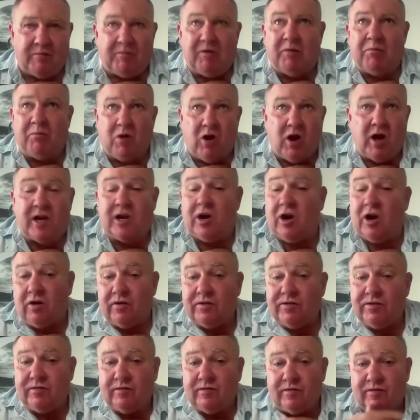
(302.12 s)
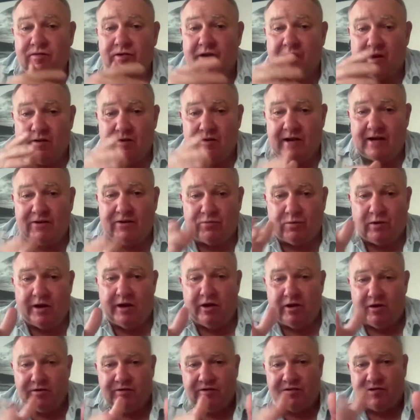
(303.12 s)
them at my cost. So that's why
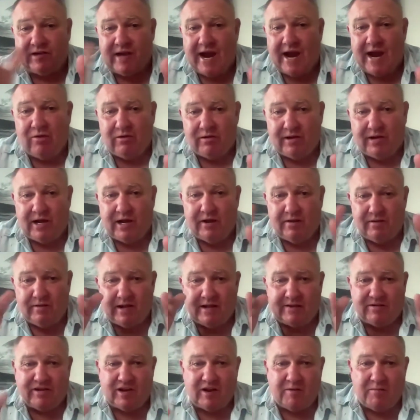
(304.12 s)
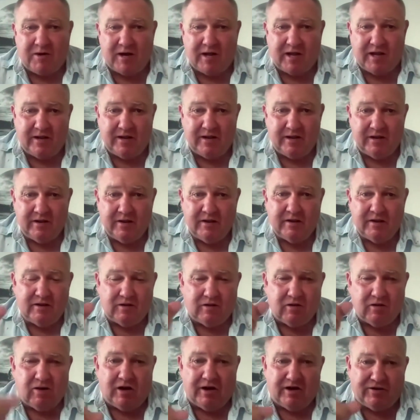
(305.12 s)
I scale it. Go, that's how many
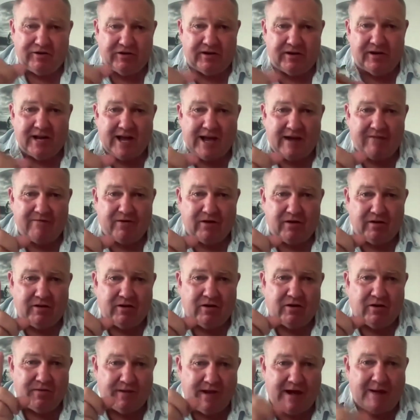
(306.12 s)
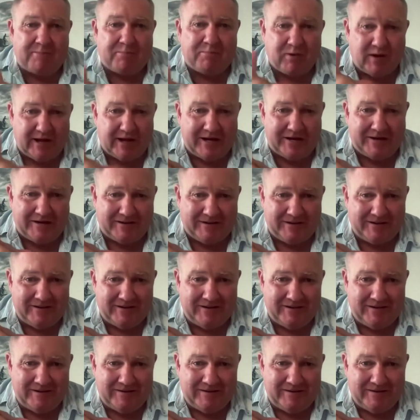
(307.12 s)
clients you can have on that plan.